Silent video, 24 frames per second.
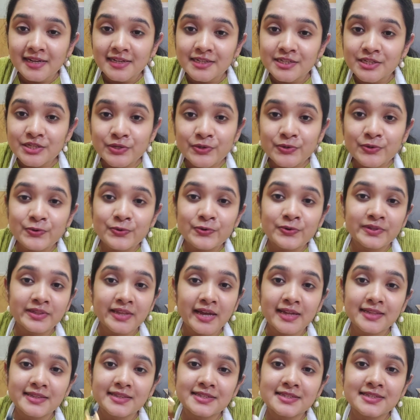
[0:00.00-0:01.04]
So
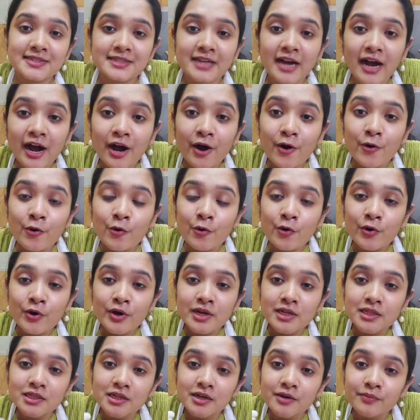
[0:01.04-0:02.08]
that's how
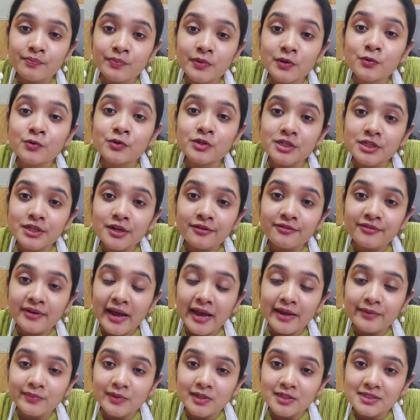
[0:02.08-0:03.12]
the beauty of
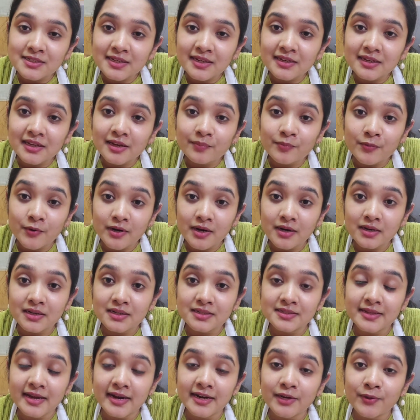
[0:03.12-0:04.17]
handmade skincare product
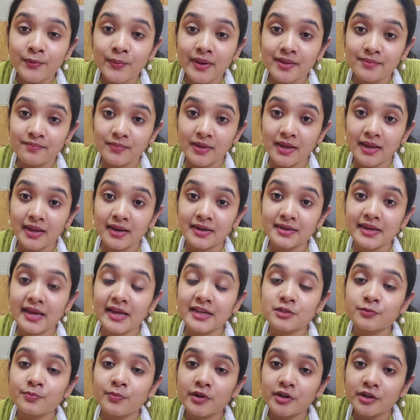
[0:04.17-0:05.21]
is, that you can make it
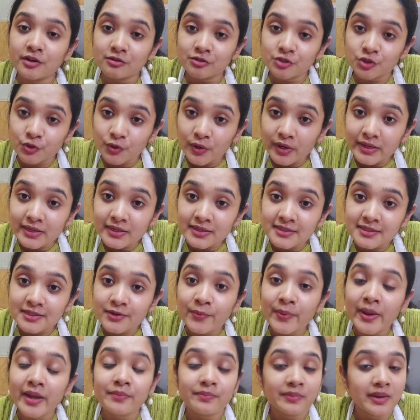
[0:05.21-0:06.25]
as per your choice,
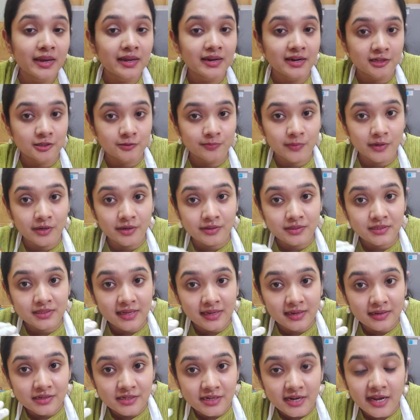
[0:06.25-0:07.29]
you can make it as per your
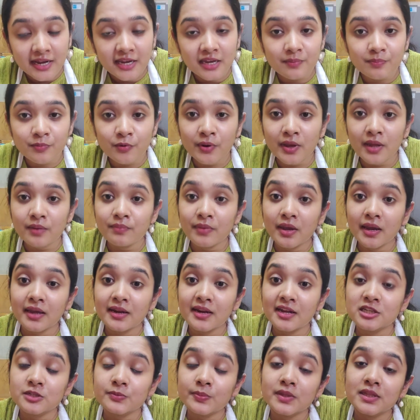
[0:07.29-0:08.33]
skin type, you can make it
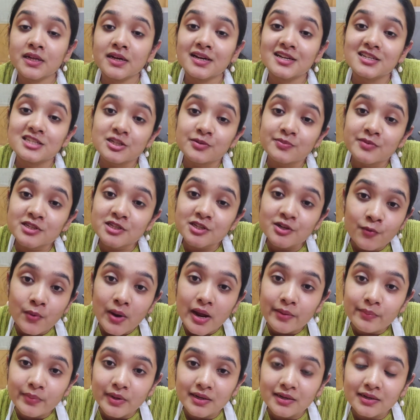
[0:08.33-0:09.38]
as per the customer's
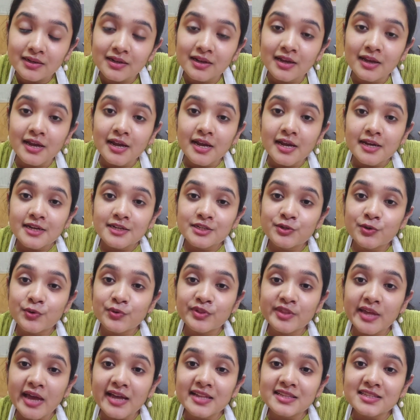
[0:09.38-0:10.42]
requirement. So
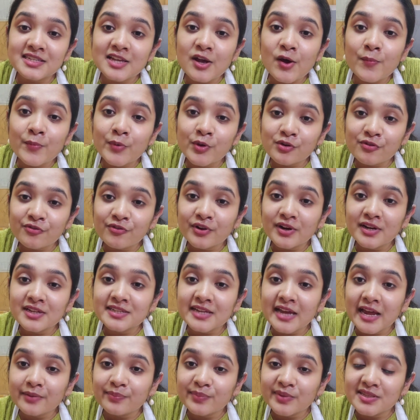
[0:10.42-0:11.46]
that's how beautiful is
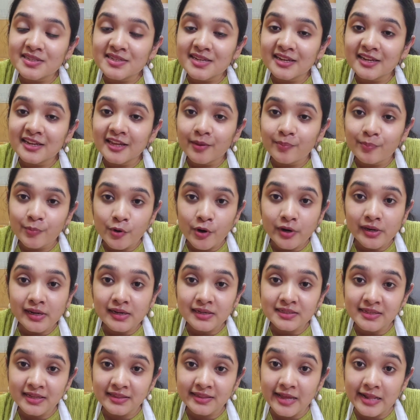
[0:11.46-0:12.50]
handmade skincare
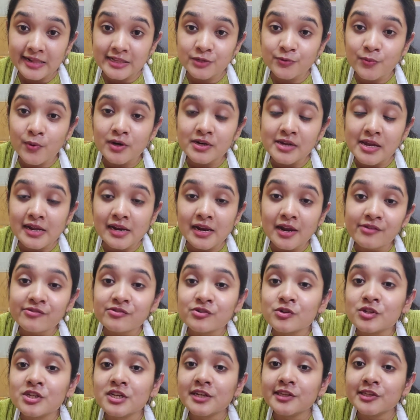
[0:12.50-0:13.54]
products, and that's what I love
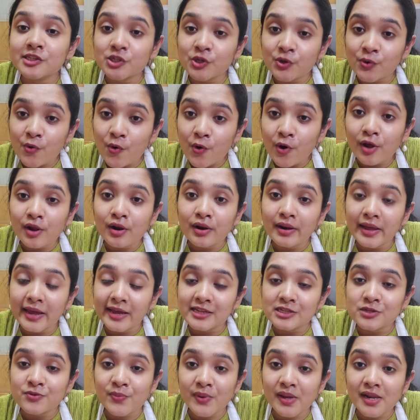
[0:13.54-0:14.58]
to teach you all
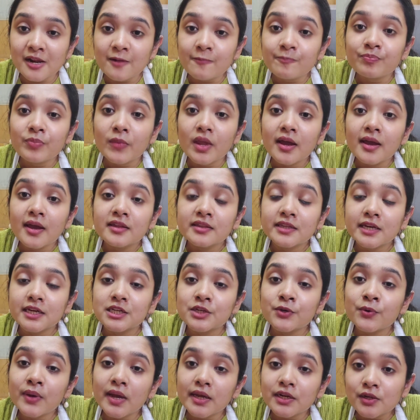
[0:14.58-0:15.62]
as well, that
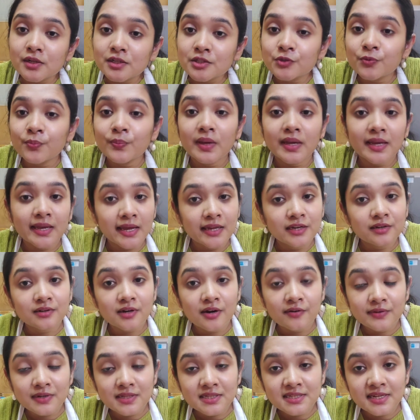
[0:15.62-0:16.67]
you can also make
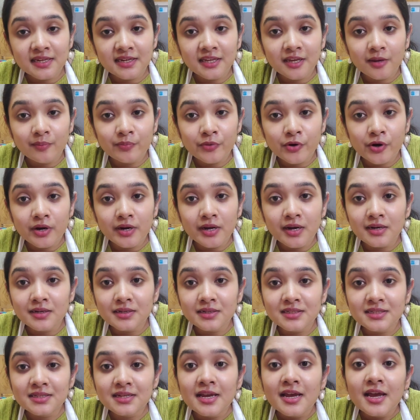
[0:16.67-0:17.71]
handcrafted skincare
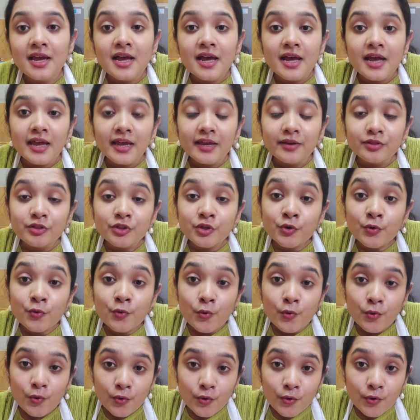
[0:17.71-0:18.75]
products
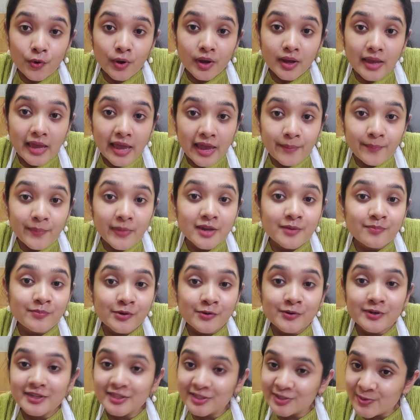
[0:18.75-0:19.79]
through
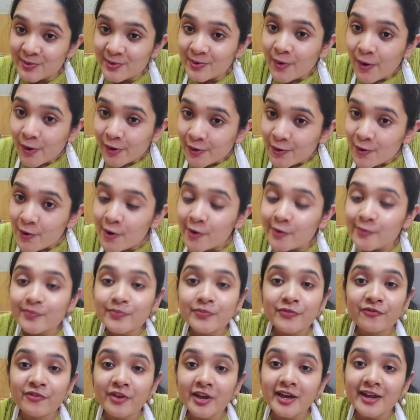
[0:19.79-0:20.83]

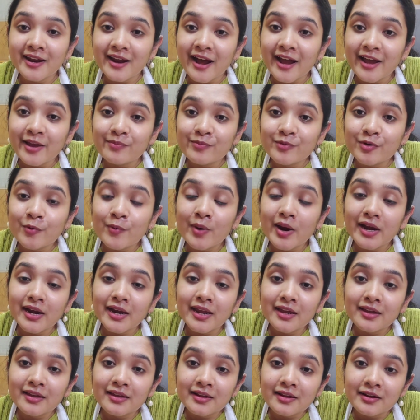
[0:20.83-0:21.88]
mnbeautystore.com, where I am
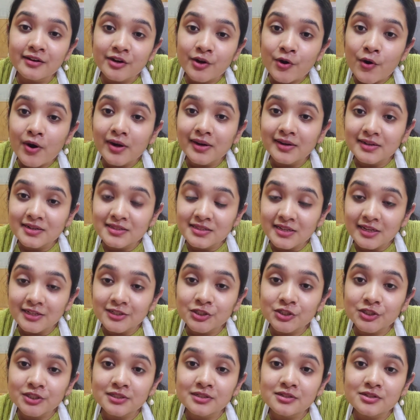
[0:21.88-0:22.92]
providing recorded
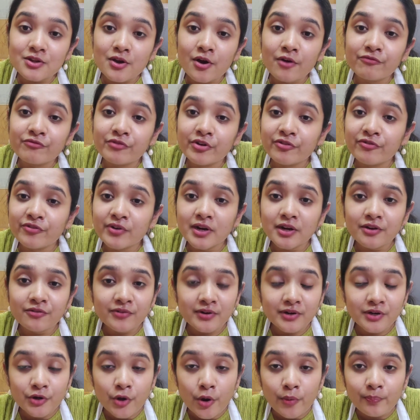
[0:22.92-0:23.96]
sessions of
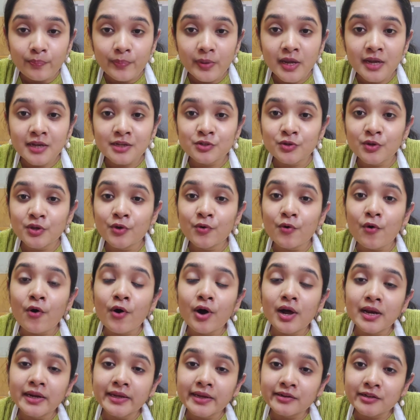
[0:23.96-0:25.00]
different topics, so you
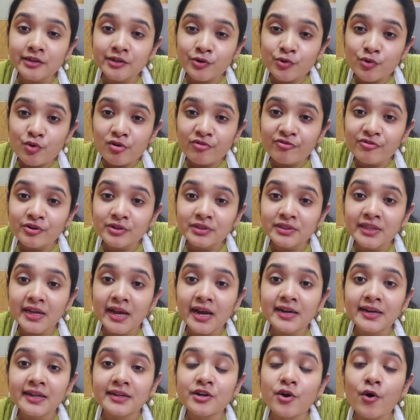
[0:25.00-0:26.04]
all can enroll for
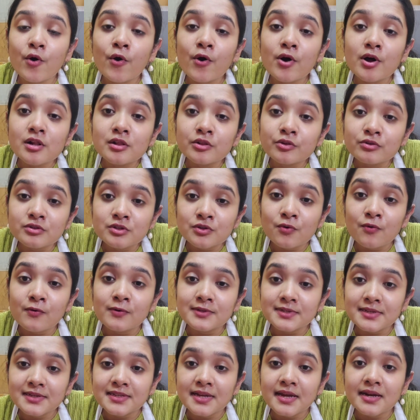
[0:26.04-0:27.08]
that, and all those
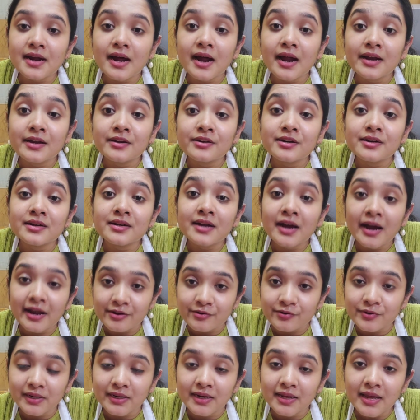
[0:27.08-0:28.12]
courses are under
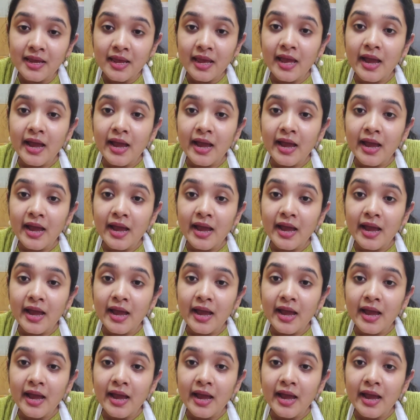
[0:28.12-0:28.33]
100.